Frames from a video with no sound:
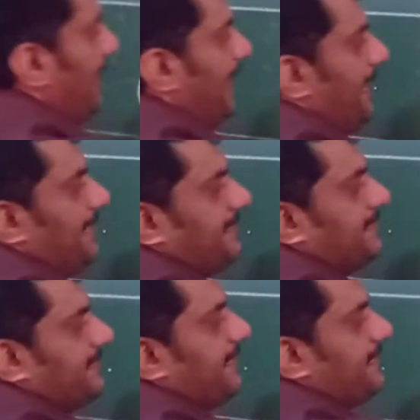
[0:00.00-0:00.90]

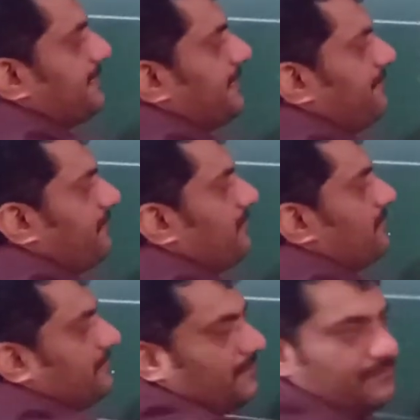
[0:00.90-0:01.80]
and
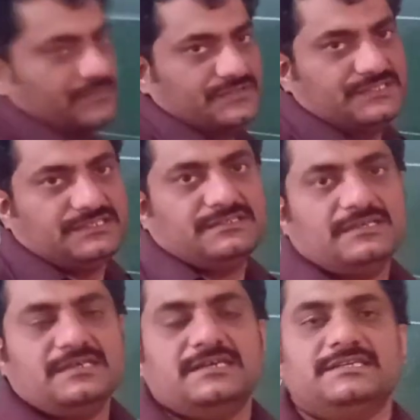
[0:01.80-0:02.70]
negative numbers.
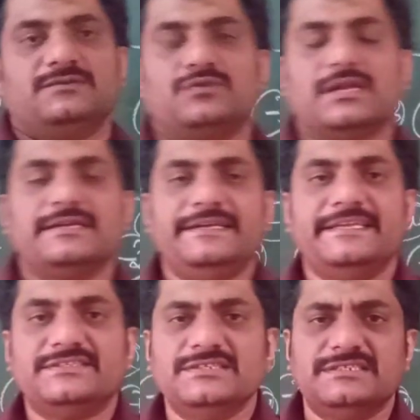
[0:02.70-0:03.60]
Now what are
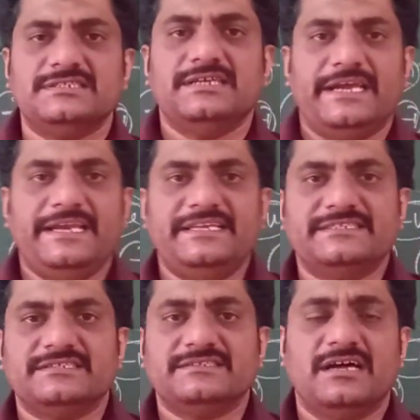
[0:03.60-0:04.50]
integers?
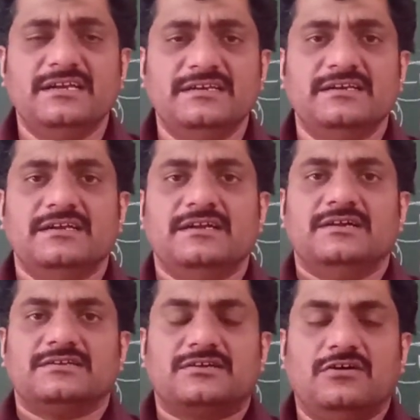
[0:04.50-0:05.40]
Integers
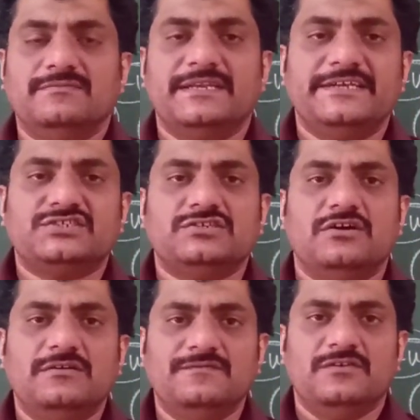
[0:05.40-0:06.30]
are combination
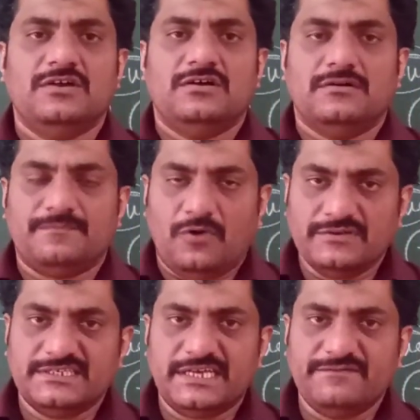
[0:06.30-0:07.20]
of
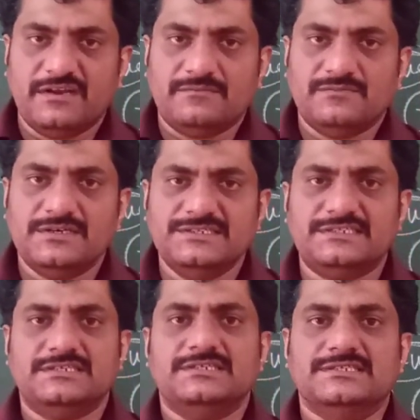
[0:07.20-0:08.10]
positive
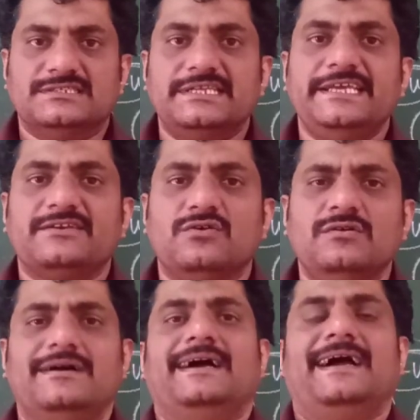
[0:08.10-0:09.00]
numbers
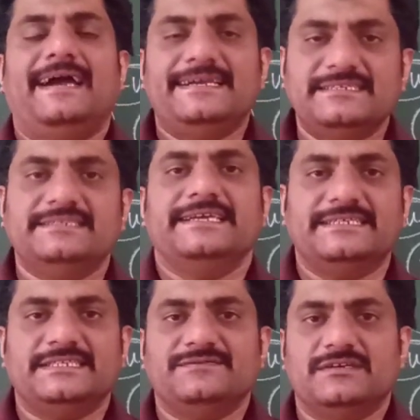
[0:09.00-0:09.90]
0 and
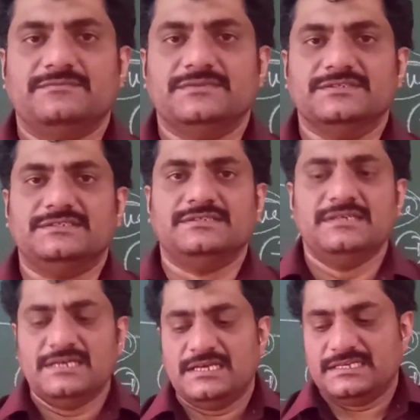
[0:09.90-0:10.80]
negative numbers.
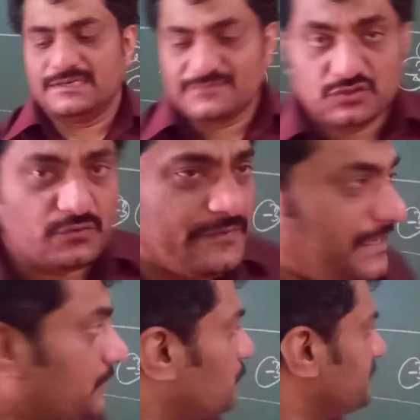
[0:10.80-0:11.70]
Now, do we
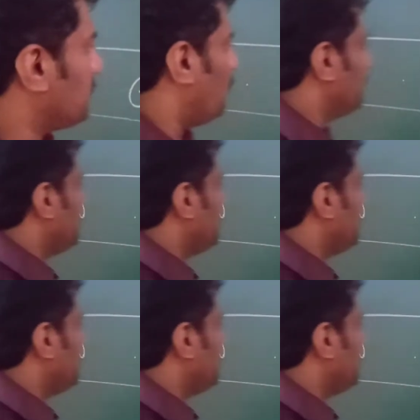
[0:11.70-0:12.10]
use all